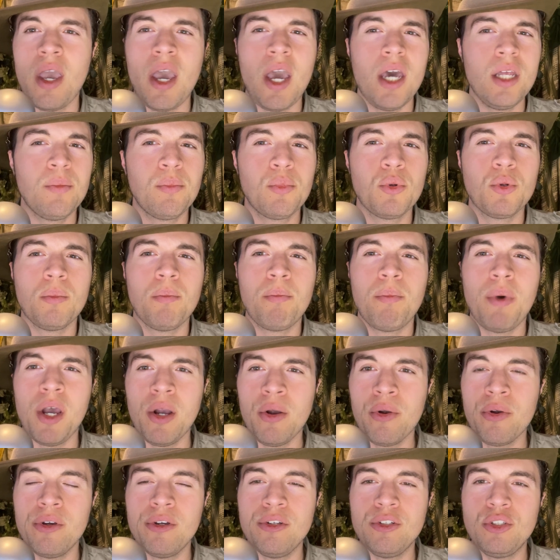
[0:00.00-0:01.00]
Admiral
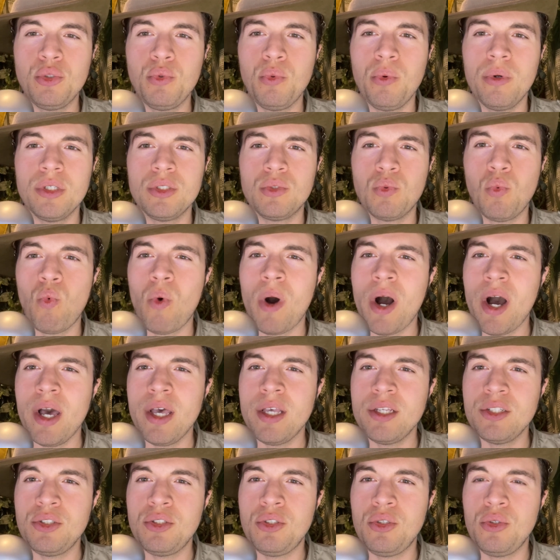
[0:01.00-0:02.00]
Berridge was
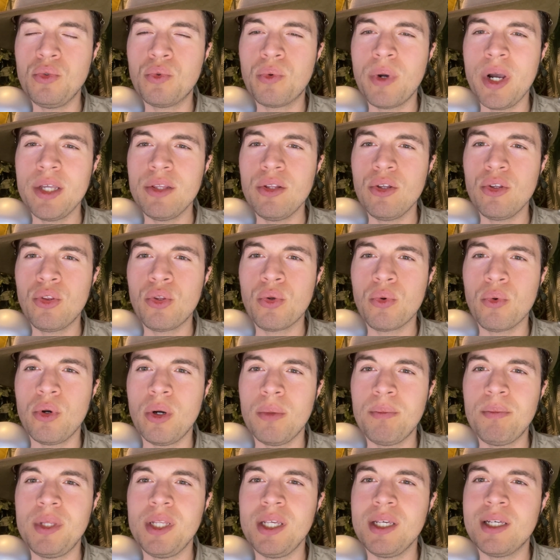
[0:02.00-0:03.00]
wise to rather throw
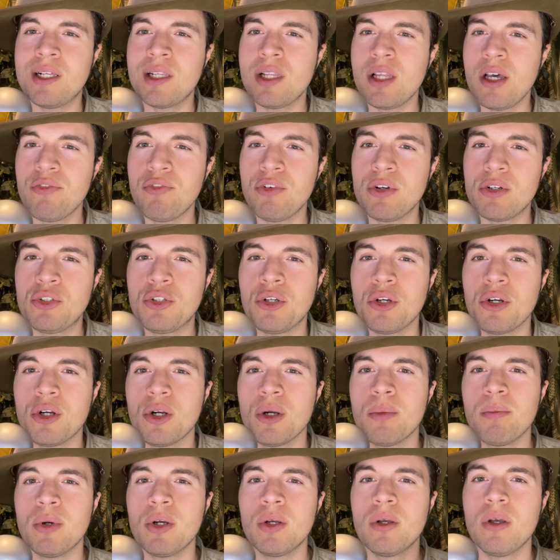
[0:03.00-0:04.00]
up the clever
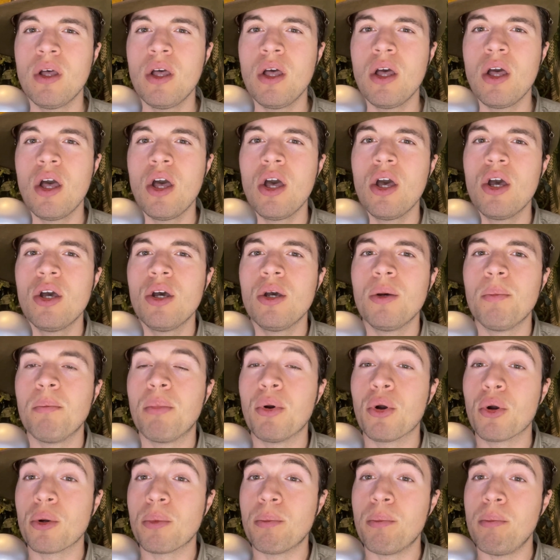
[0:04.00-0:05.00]
term
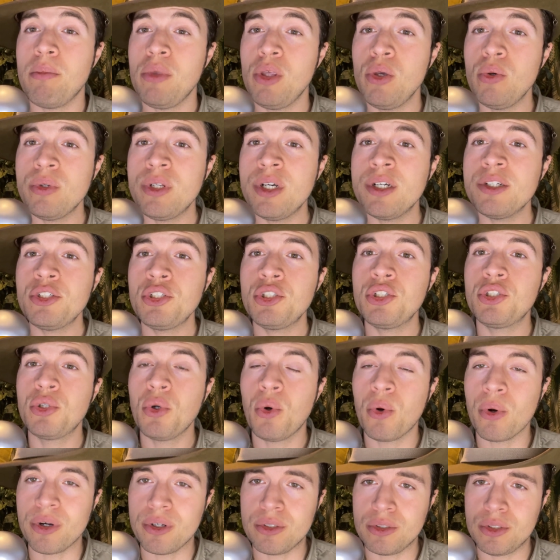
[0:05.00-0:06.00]
Bermuda
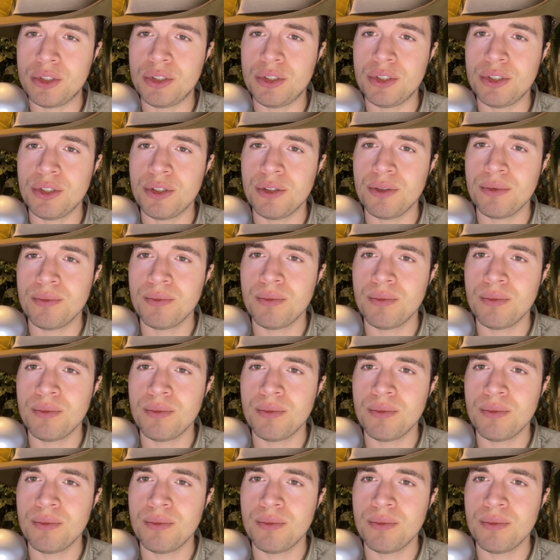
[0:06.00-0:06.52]
shorts